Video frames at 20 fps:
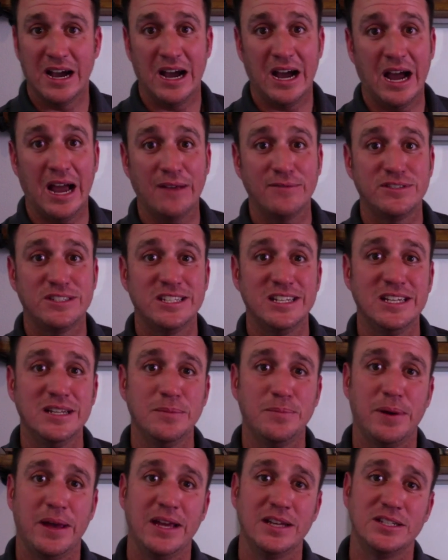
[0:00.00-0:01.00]
I've
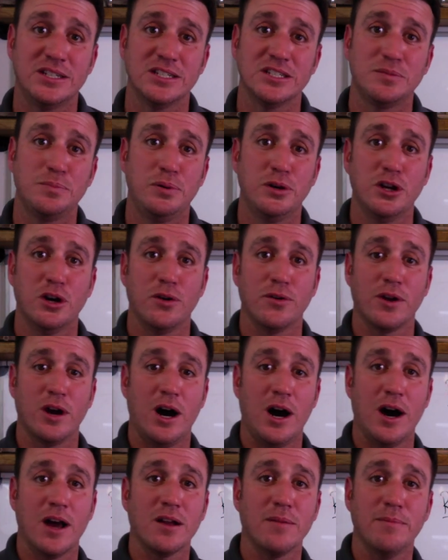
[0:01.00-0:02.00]
seen patients put on
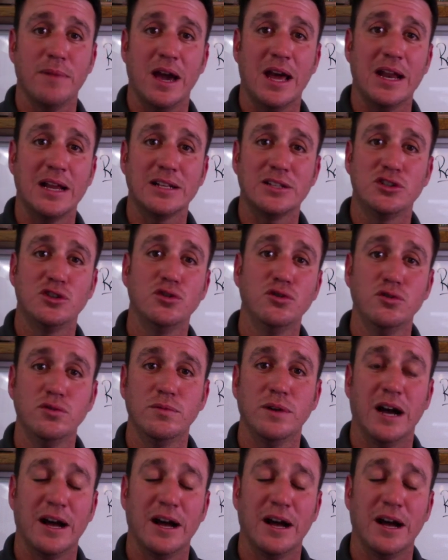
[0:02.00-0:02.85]
automatic tube,